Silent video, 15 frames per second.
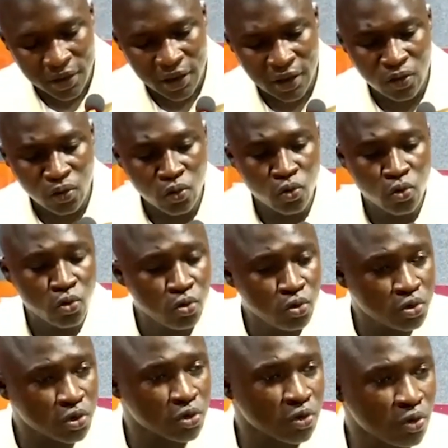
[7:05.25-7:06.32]
a
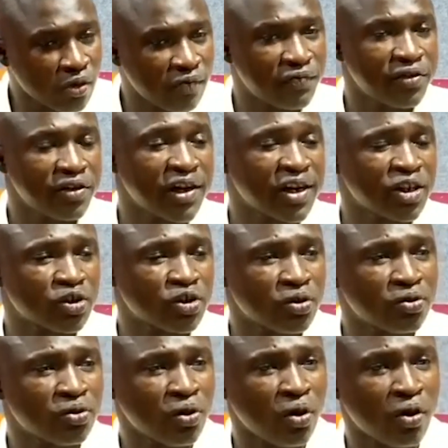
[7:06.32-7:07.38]
loose
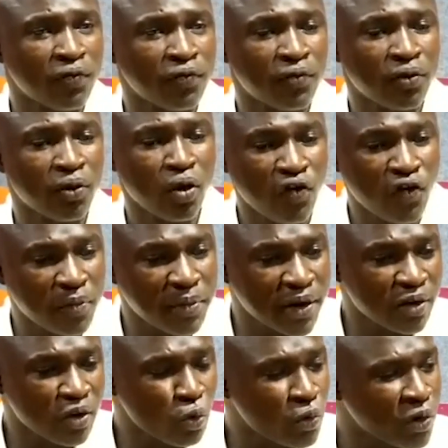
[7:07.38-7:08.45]
confederation of
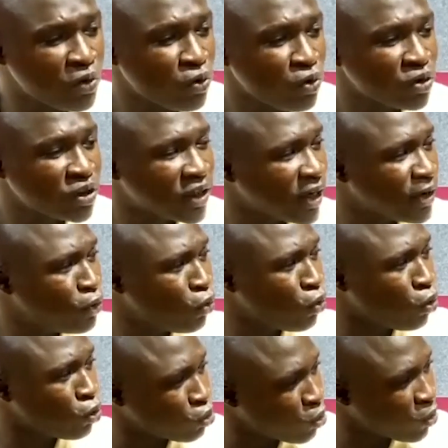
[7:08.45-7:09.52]
government with no standing
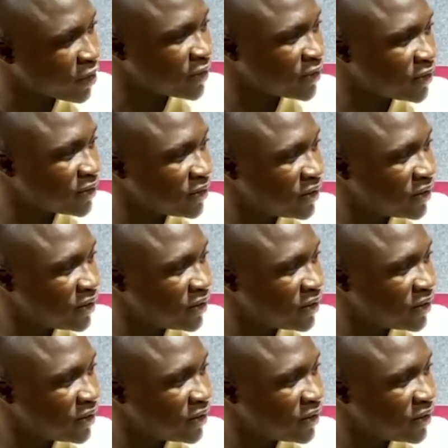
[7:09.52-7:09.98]
authority.